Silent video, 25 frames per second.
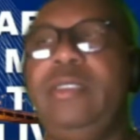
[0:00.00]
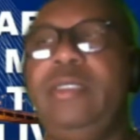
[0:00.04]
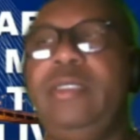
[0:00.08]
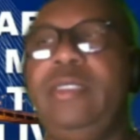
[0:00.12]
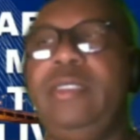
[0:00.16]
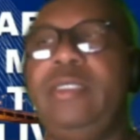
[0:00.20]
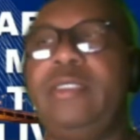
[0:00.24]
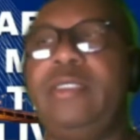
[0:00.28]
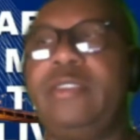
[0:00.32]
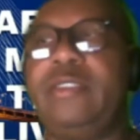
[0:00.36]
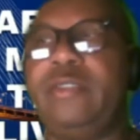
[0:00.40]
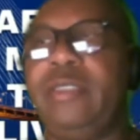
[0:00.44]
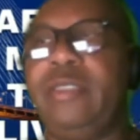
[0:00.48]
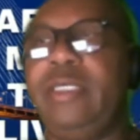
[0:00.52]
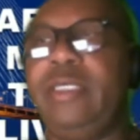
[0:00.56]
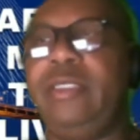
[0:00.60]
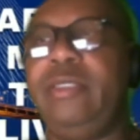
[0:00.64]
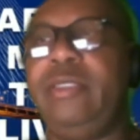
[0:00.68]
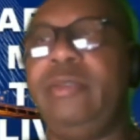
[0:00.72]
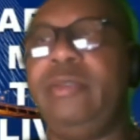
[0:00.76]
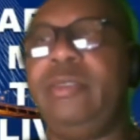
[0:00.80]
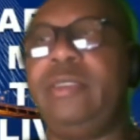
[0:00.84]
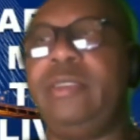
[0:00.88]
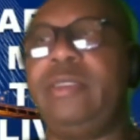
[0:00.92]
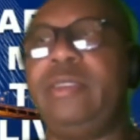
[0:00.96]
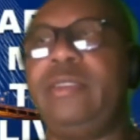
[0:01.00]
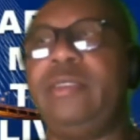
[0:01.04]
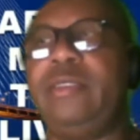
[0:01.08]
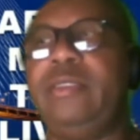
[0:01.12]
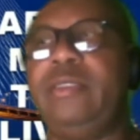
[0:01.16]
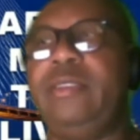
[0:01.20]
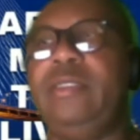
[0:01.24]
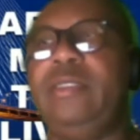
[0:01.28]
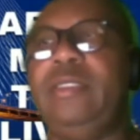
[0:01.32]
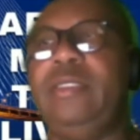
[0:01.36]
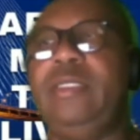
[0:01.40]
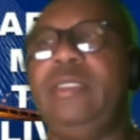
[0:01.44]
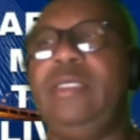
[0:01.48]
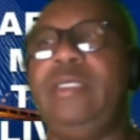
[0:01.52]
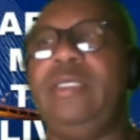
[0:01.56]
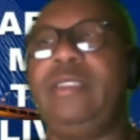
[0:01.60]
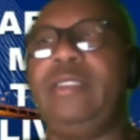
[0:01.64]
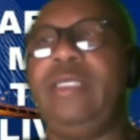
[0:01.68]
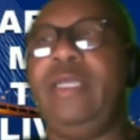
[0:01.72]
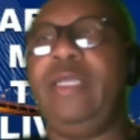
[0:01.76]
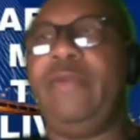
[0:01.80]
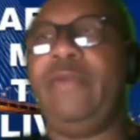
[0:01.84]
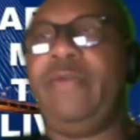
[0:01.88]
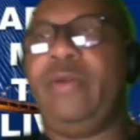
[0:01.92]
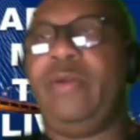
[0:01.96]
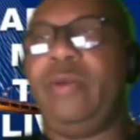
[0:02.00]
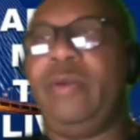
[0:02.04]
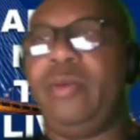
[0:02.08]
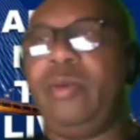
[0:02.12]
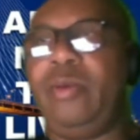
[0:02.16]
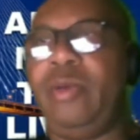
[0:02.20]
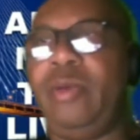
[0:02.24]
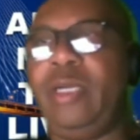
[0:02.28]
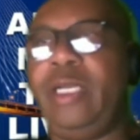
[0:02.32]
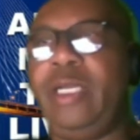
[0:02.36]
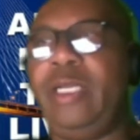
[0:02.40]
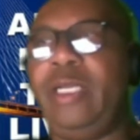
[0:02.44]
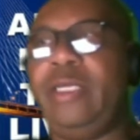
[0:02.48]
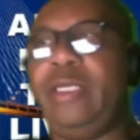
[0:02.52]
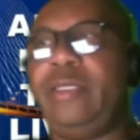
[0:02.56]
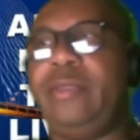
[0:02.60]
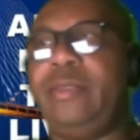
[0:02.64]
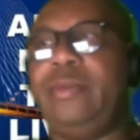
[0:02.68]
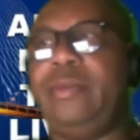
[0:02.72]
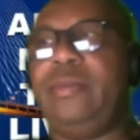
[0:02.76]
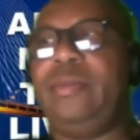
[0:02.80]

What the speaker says: it's strenuous, effort required